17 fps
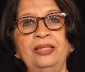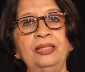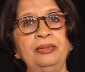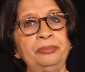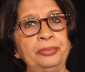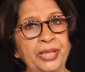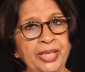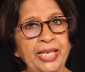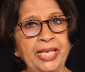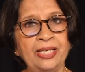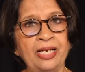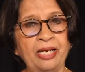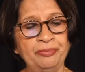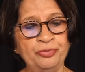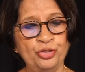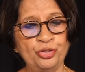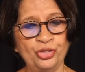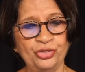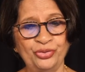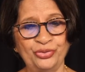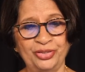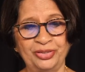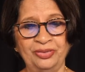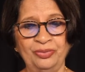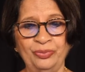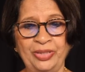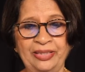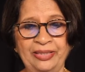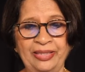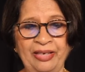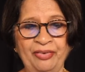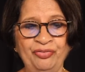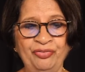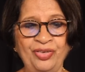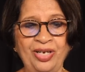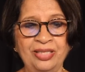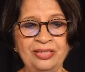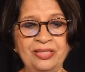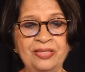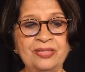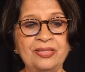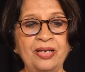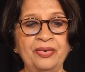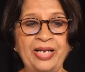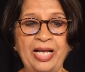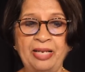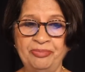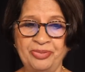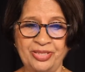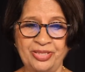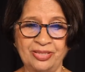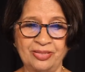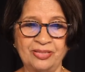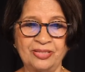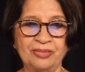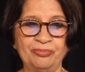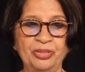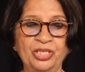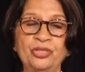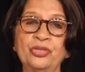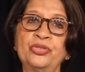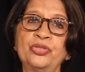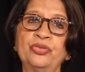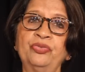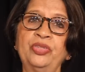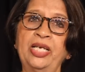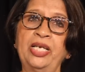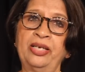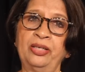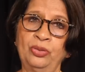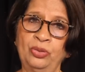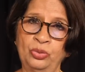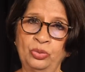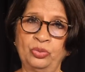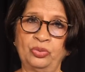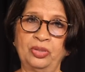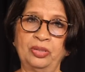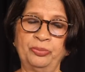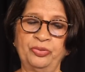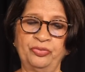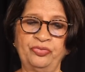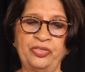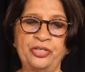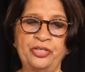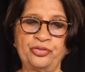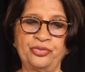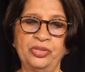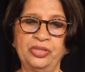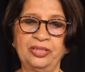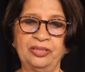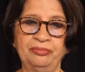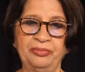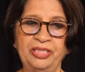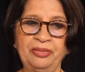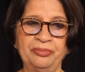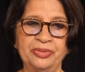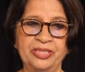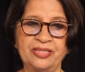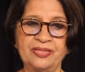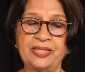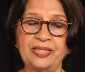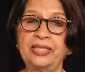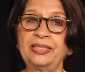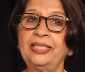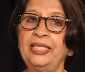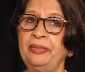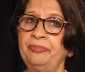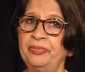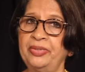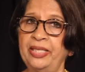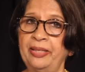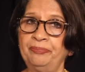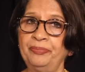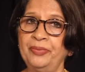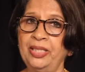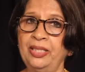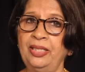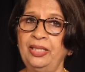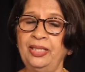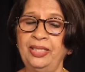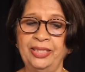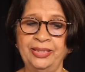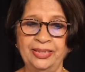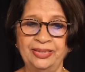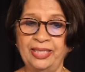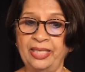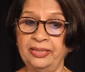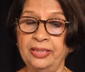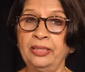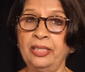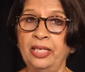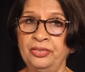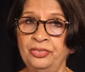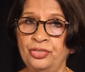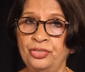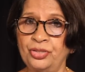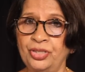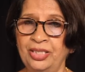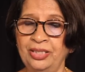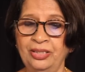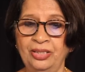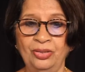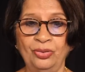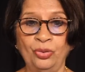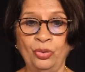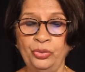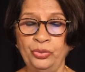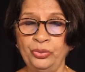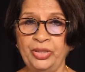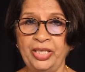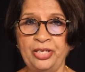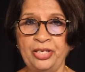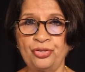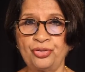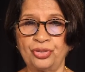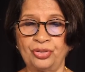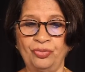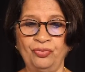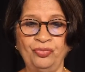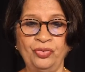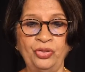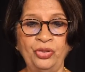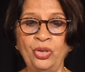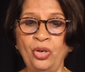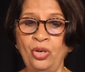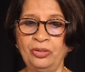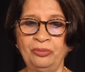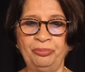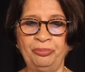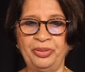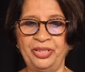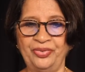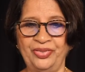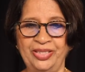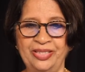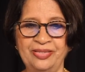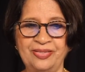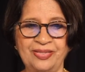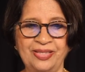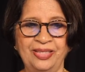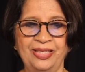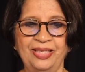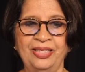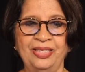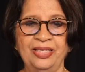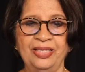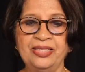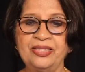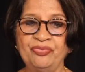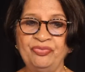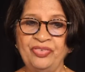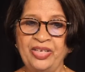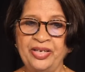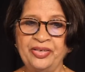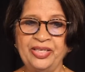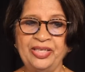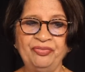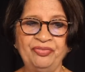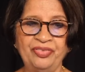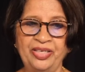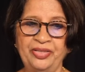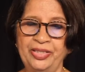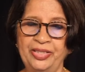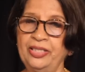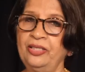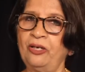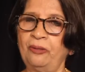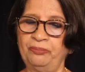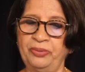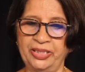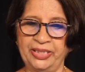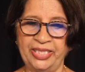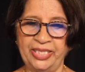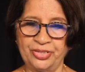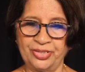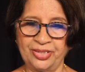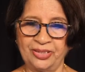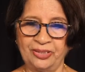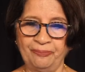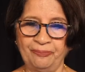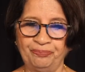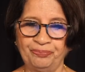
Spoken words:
bringing up children when their fathers are absent because of their own professional commitments that keep them in another country or location for long periods is very, very complicated.